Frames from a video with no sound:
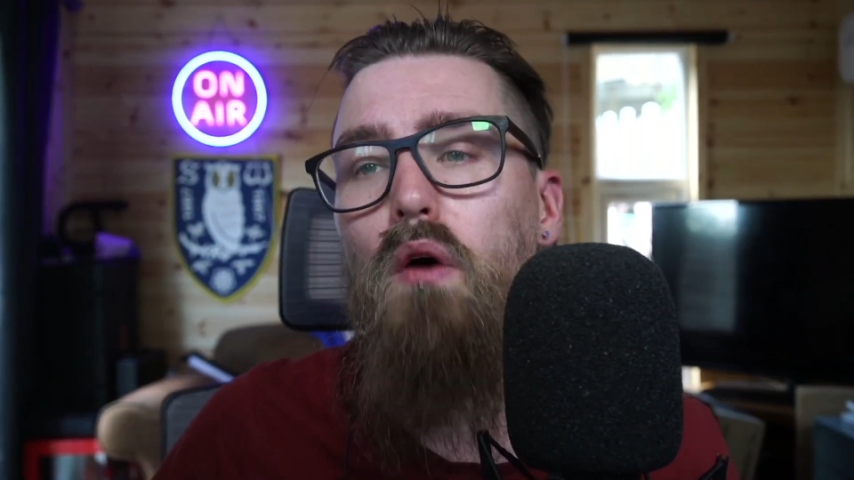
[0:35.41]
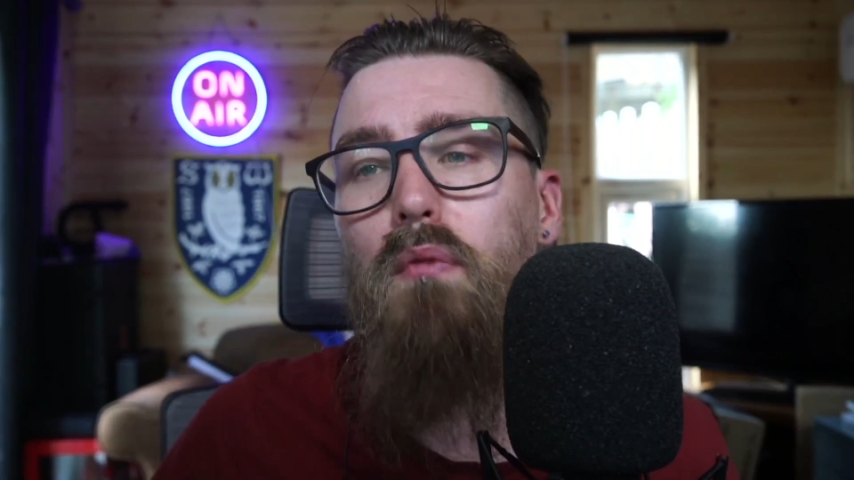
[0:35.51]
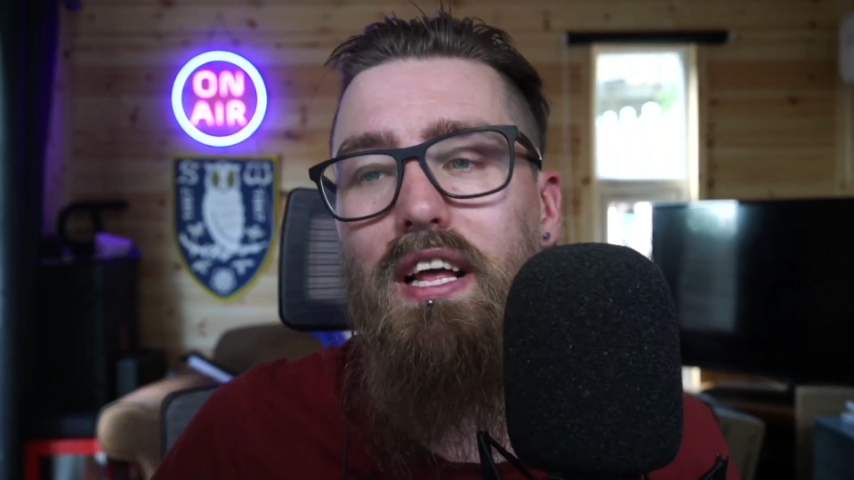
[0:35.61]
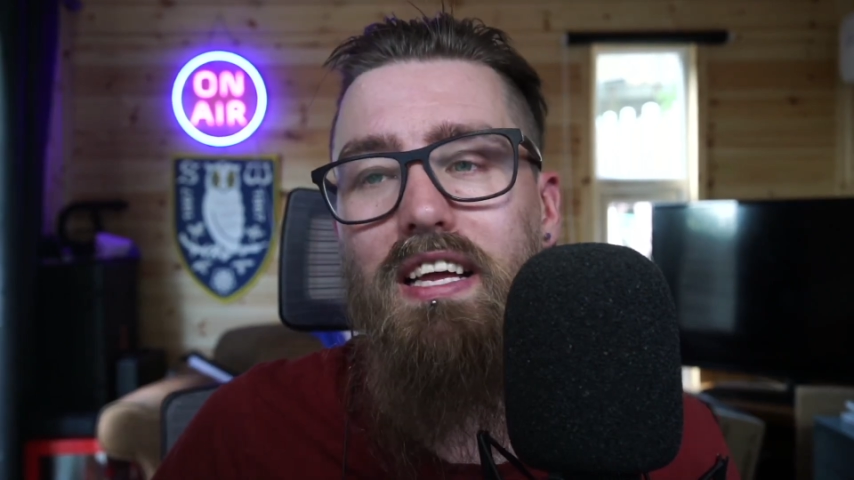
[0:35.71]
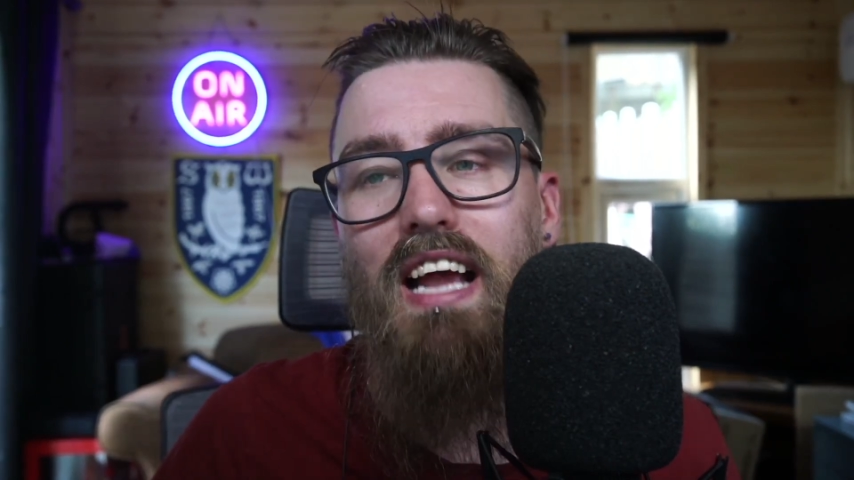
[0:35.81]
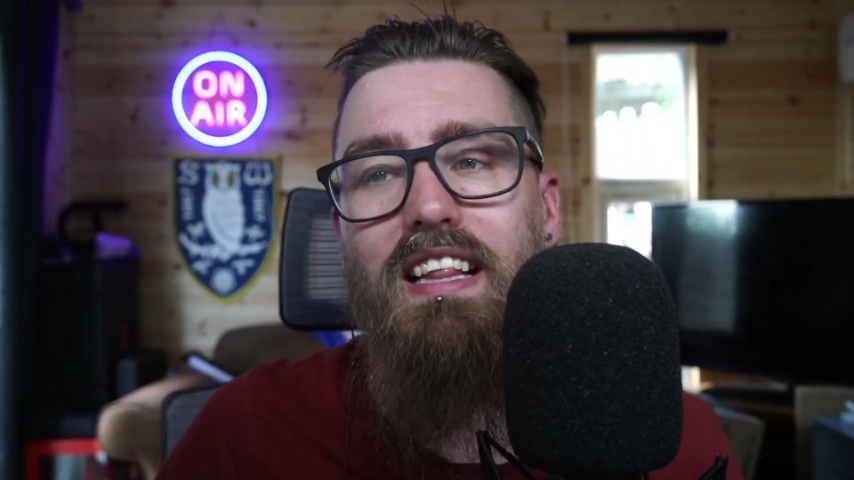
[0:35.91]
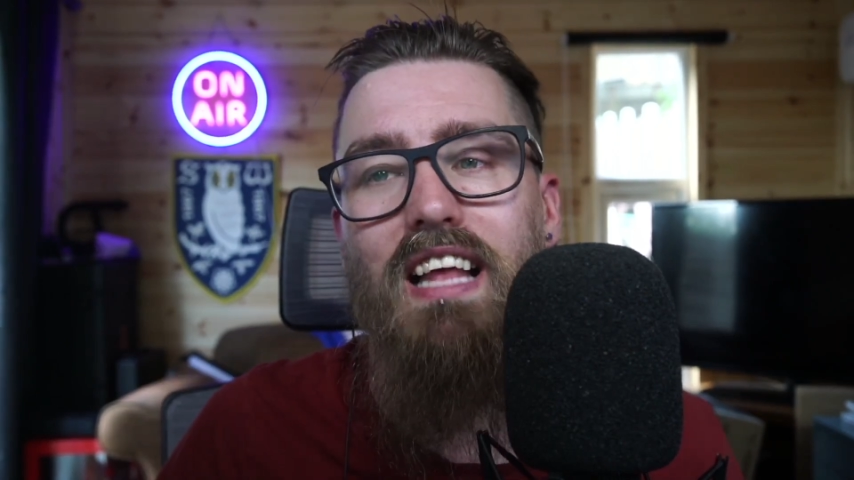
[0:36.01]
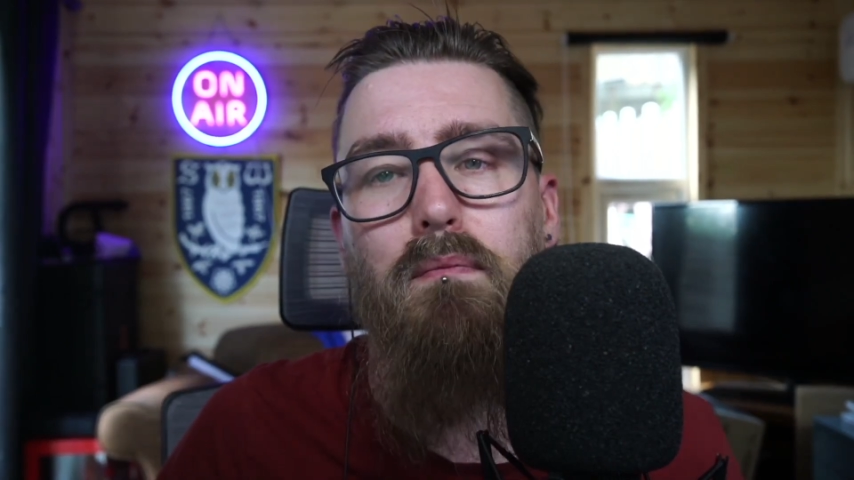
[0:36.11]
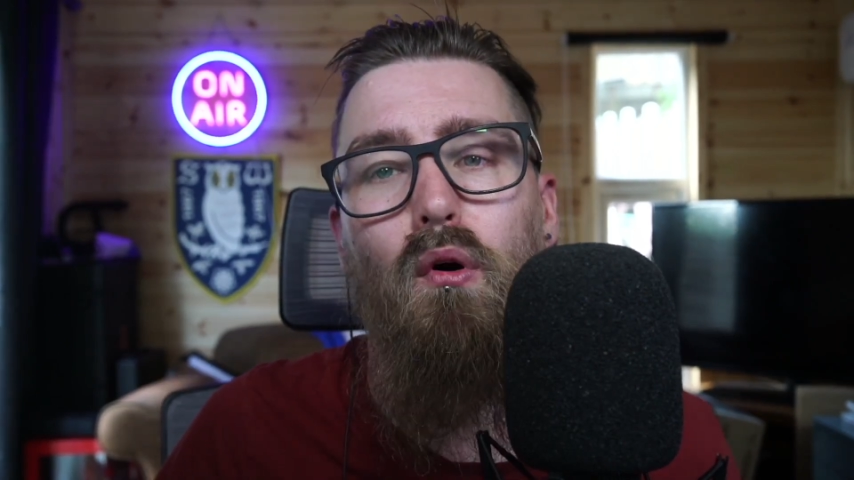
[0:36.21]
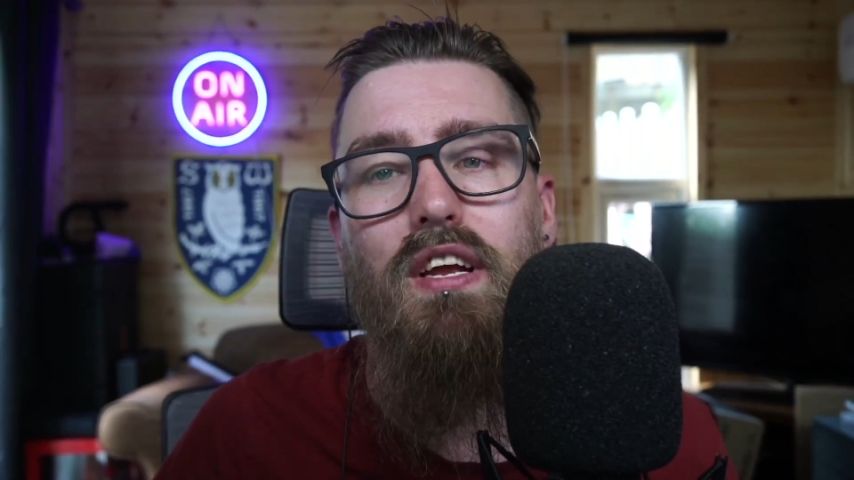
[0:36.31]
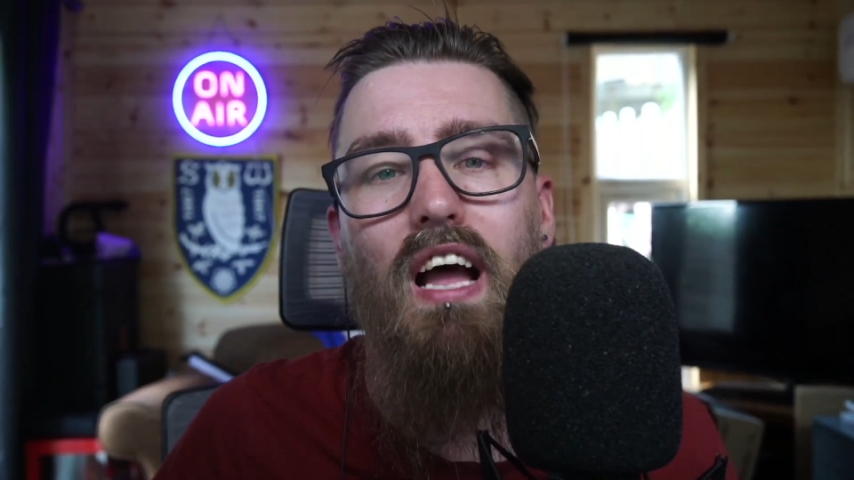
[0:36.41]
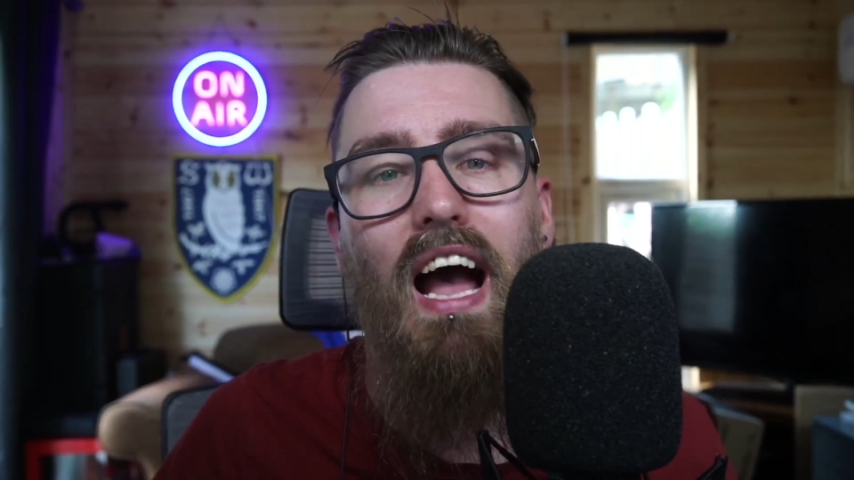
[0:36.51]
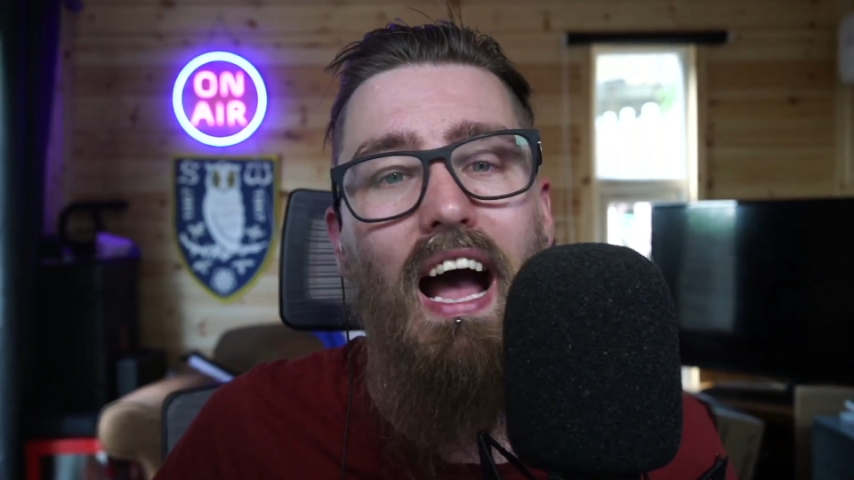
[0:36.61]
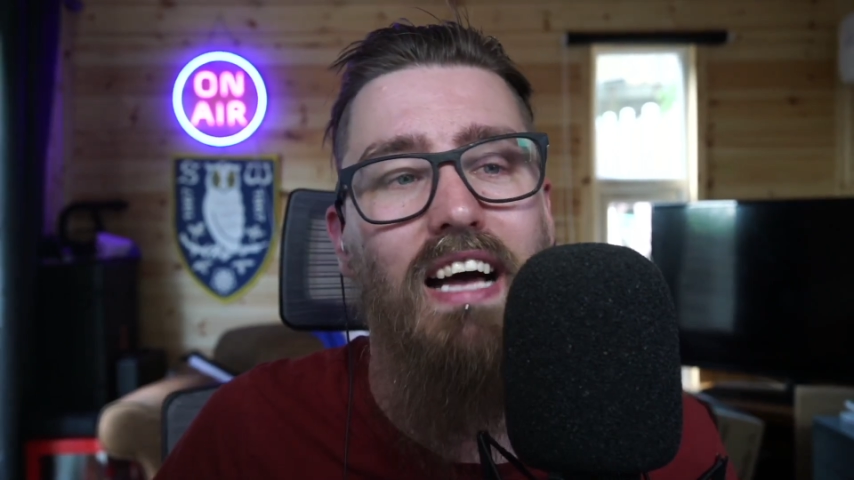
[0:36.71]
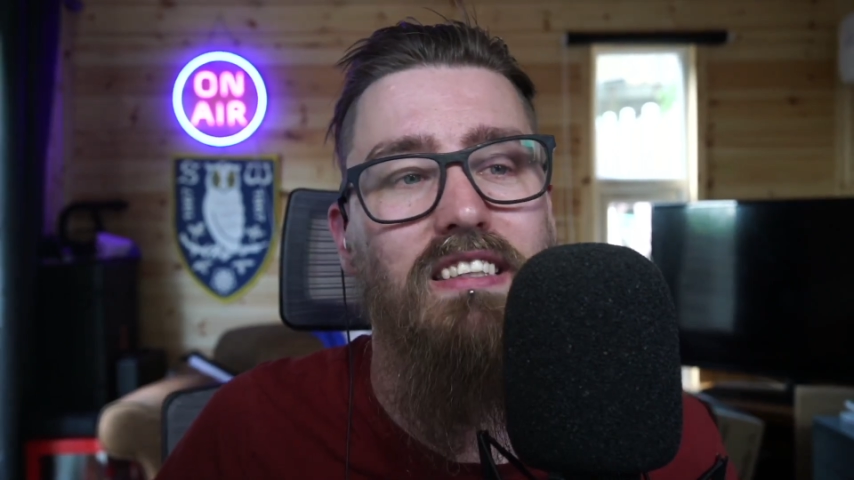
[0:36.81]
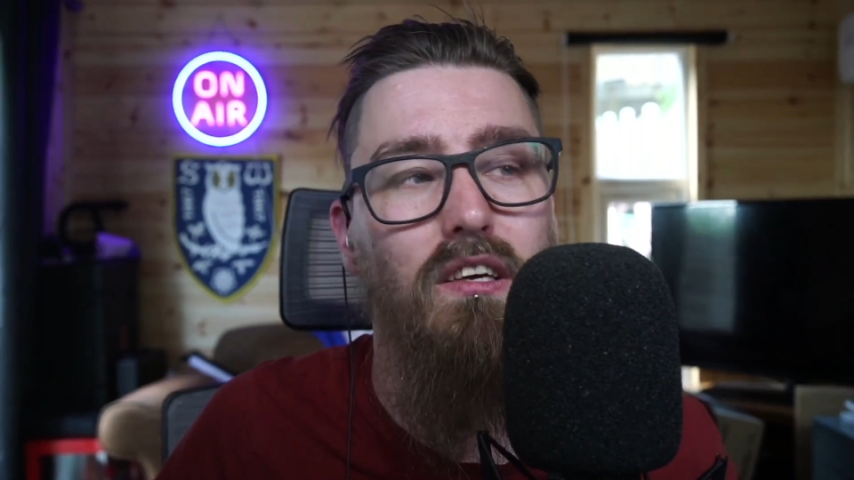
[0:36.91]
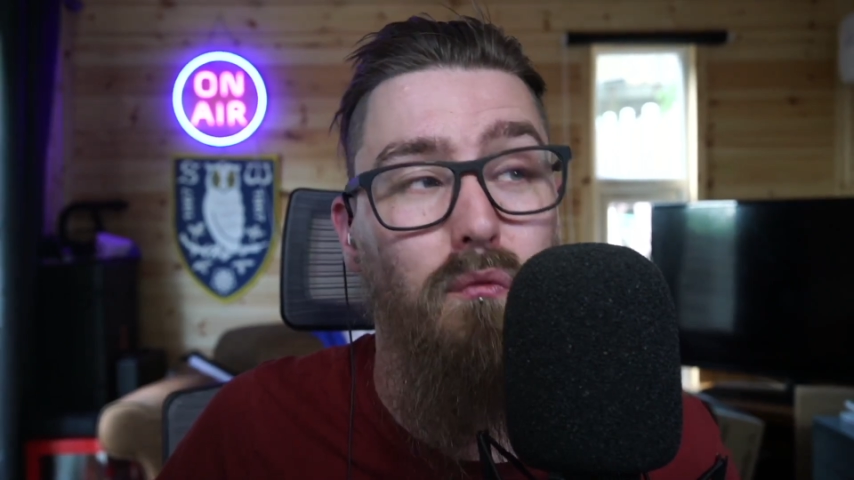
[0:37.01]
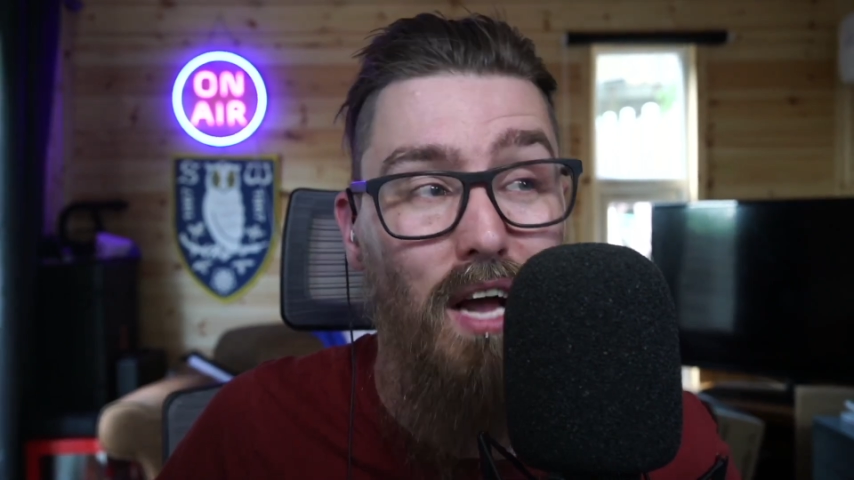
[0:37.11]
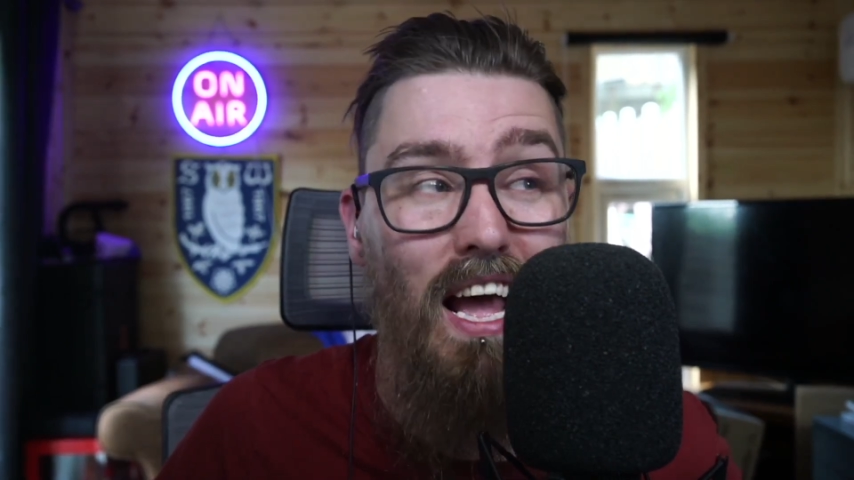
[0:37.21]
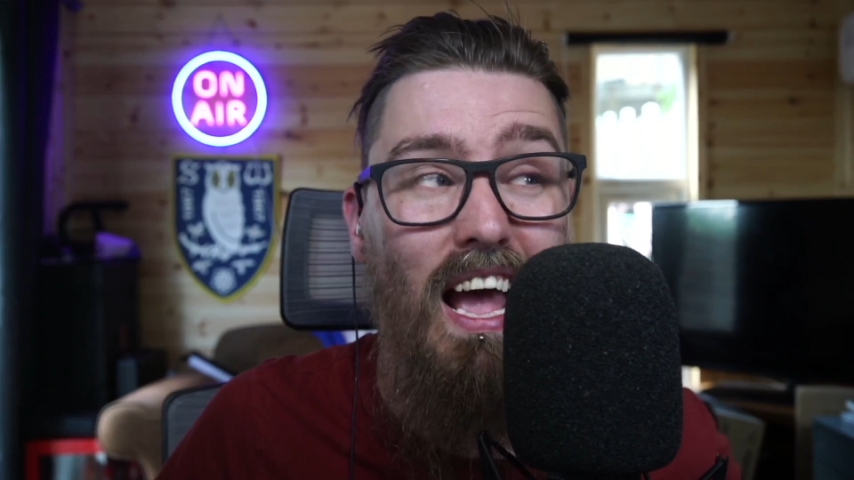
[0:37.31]
but it's getting to that point as
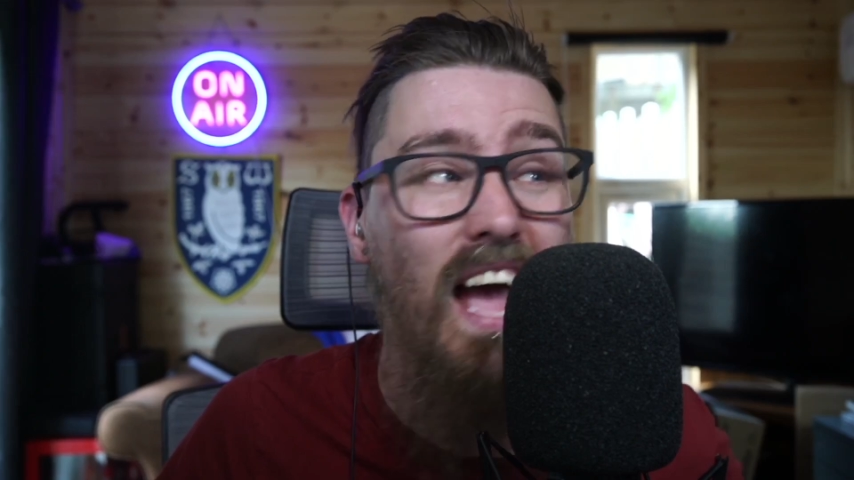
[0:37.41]
where